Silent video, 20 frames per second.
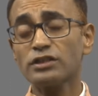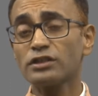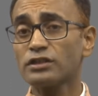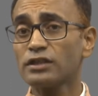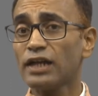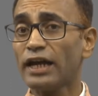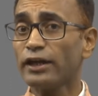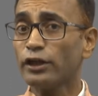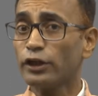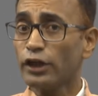
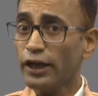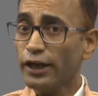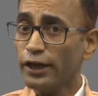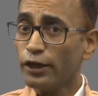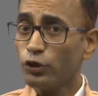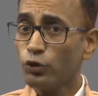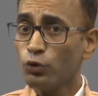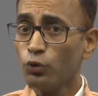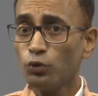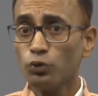like
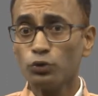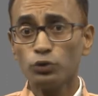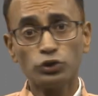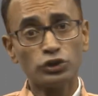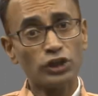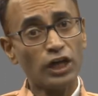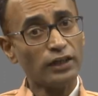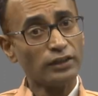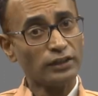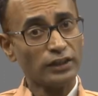IGNU,
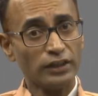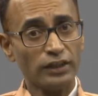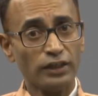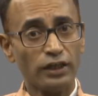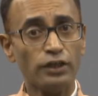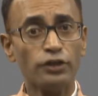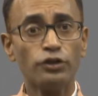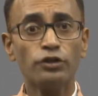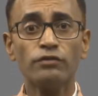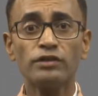Gujarat Technical
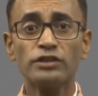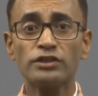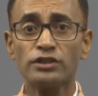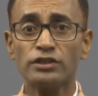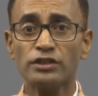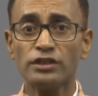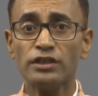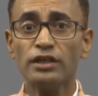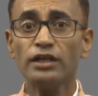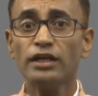
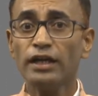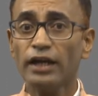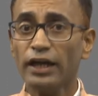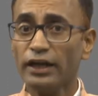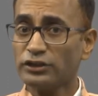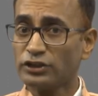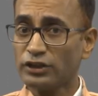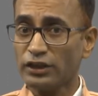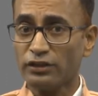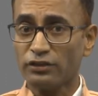University,
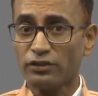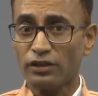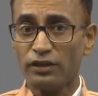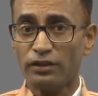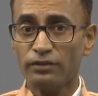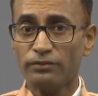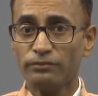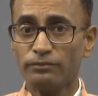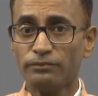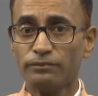etc.
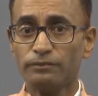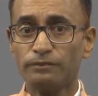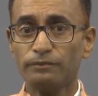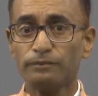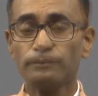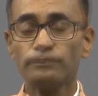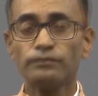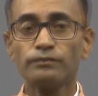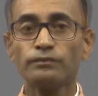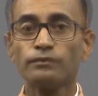
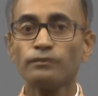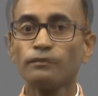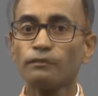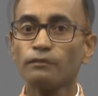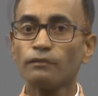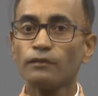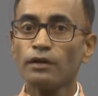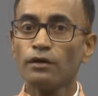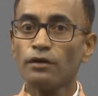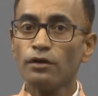
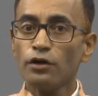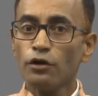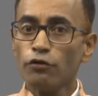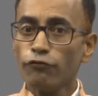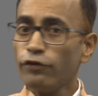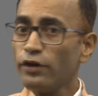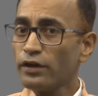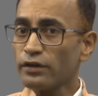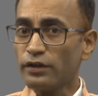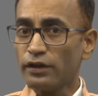
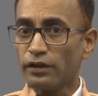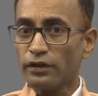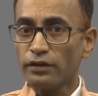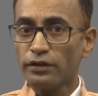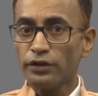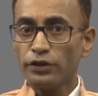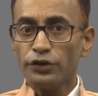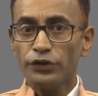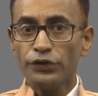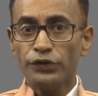Further,
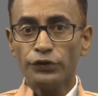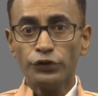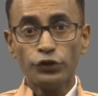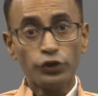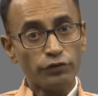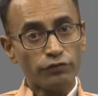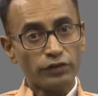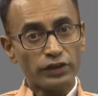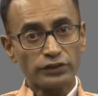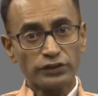
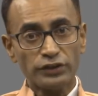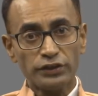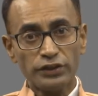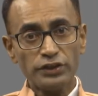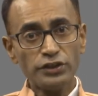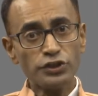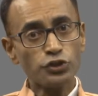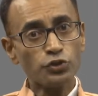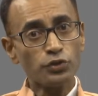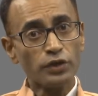universities
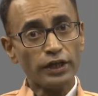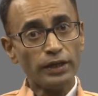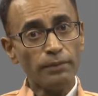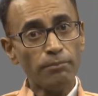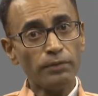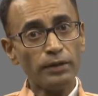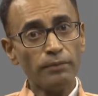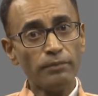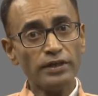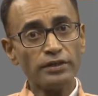should
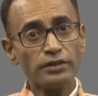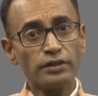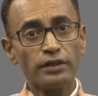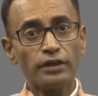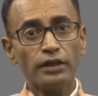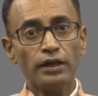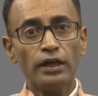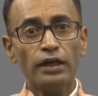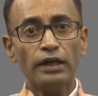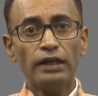implement
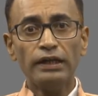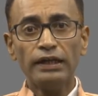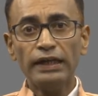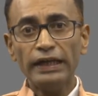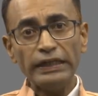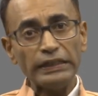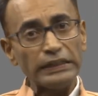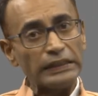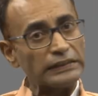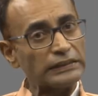
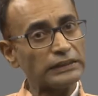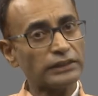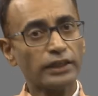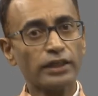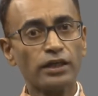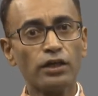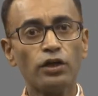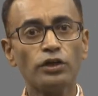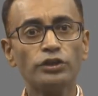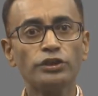latest
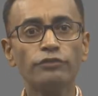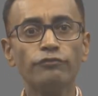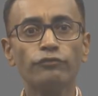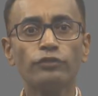technology for